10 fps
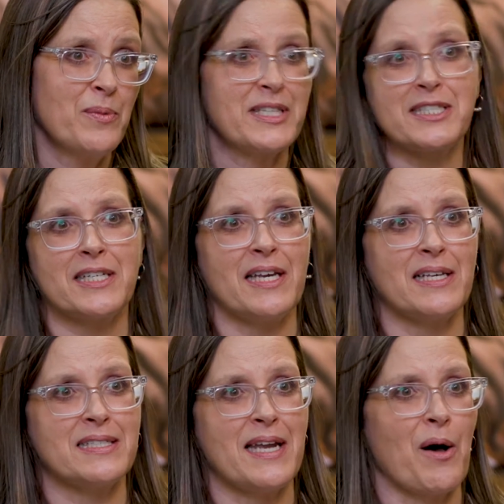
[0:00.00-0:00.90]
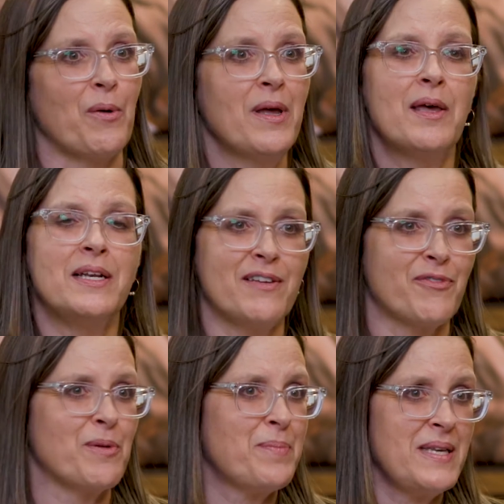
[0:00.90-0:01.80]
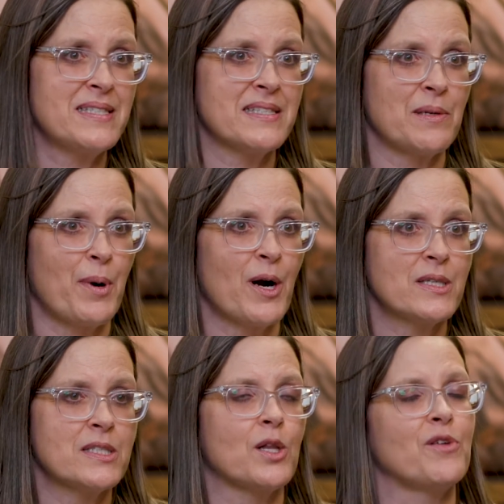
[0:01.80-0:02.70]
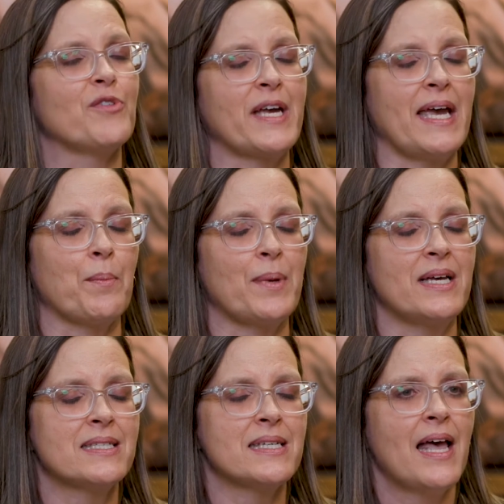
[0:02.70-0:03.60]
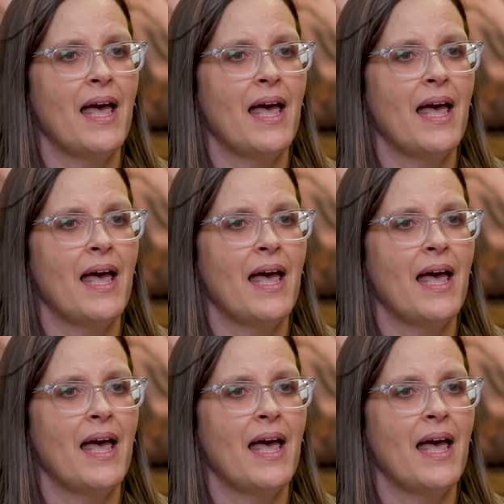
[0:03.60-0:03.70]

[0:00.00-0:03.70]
which is now different pieces and parts all over campus.